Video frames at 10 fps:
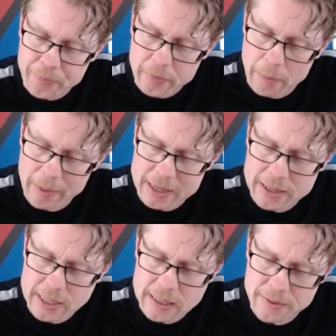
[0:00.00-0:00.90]

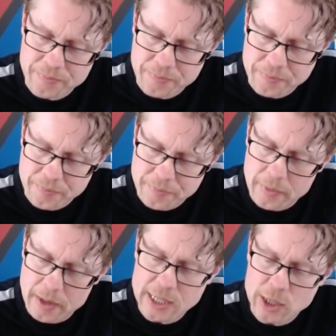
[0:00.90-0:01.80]
because
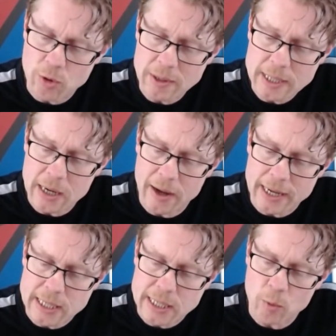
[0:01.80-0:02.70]
it's almost like
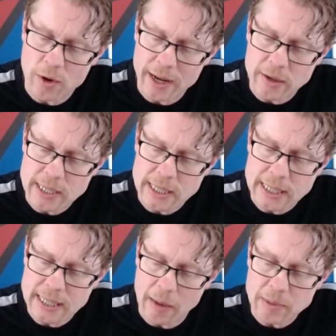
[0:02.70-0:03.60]
someone else has
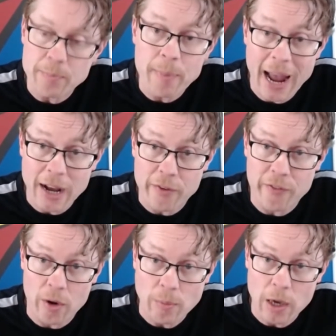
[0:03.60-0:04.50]
stepped back
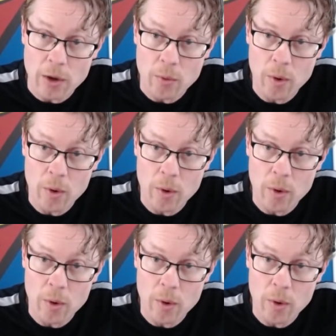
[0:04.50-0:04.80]
from you